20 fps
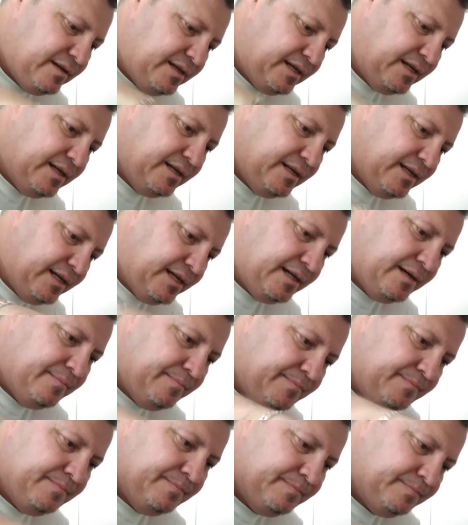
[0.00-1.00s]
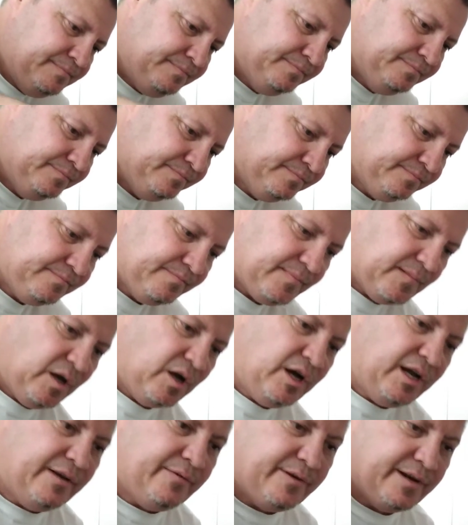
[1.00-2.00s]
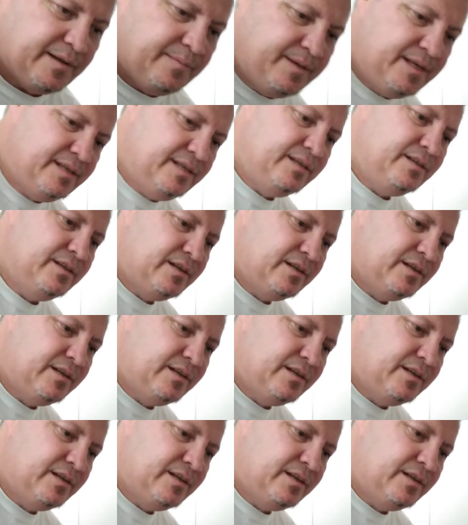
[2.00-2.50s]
And I highly recommend it.